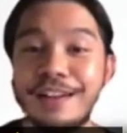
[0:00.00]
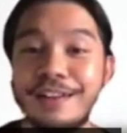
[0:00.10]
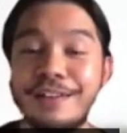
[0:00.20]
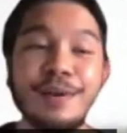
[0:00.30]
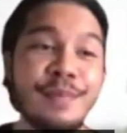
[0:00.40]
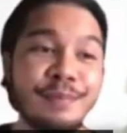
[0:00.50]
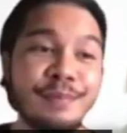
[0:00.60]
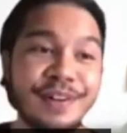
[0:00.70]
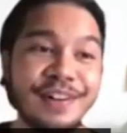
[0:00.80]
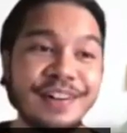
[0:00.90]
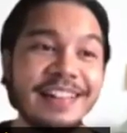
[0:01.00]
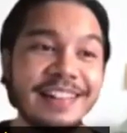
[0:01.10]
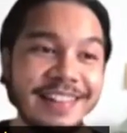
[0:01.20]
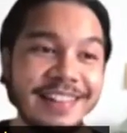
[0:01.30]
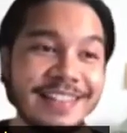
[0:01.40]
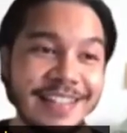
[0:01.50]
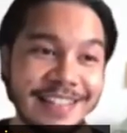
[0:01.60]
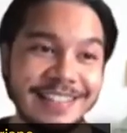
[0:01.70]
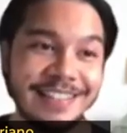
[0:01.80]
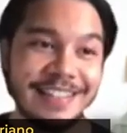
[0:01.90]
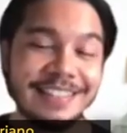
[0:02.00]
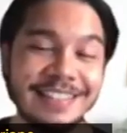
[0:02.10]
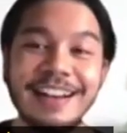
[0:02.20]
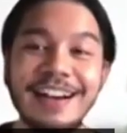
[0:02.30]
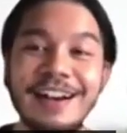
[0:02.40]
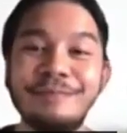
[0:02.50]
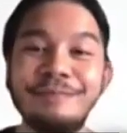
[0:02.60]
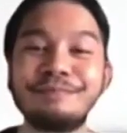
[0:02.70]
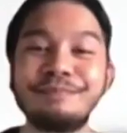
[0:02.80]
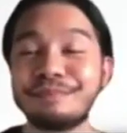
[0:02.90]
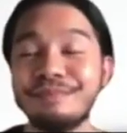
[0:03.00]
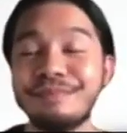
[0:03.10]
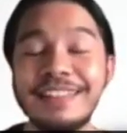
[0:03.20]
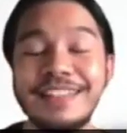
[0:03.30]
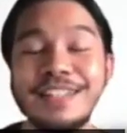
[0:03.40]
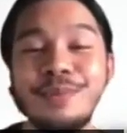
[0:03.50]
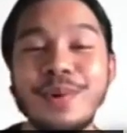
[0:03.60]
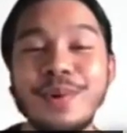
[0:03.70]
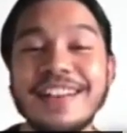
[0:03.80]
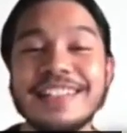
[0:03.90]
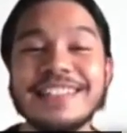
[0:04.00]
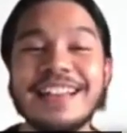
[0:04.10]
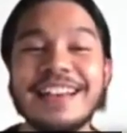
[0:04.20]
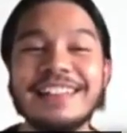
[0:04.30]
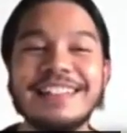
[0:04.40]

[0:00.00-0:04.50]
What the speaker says: remember this incident. This was like the